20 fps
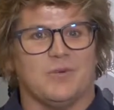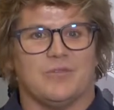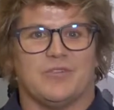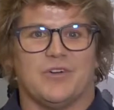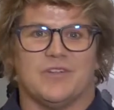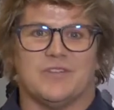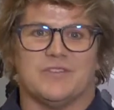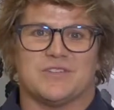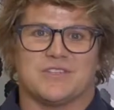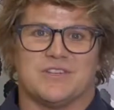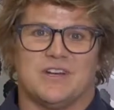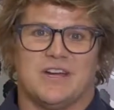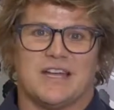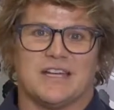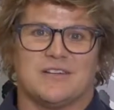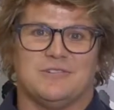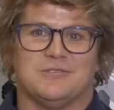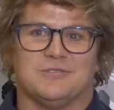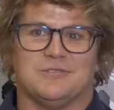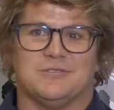We've got this
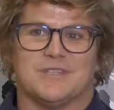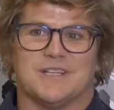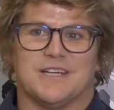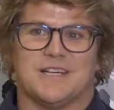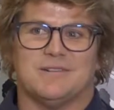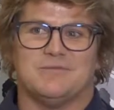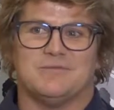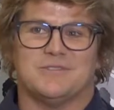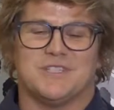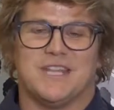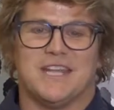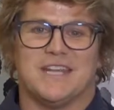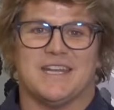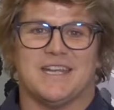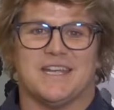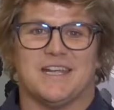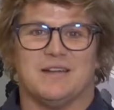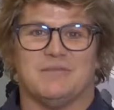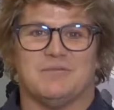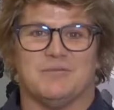guy called
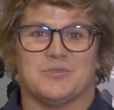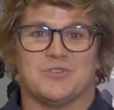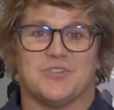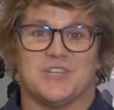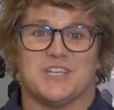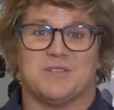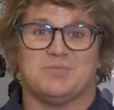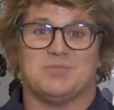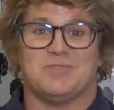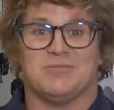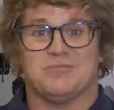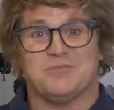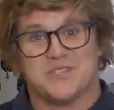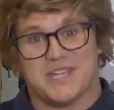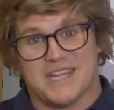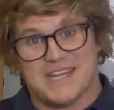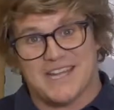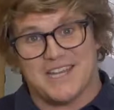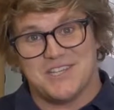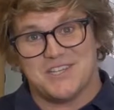Jesper from
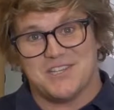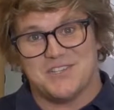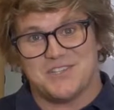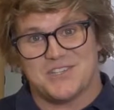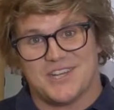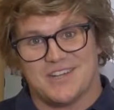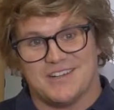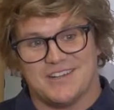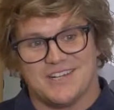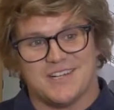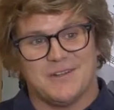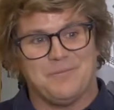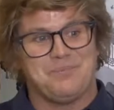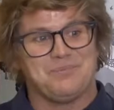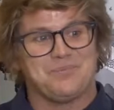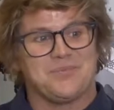Teenage Engineering.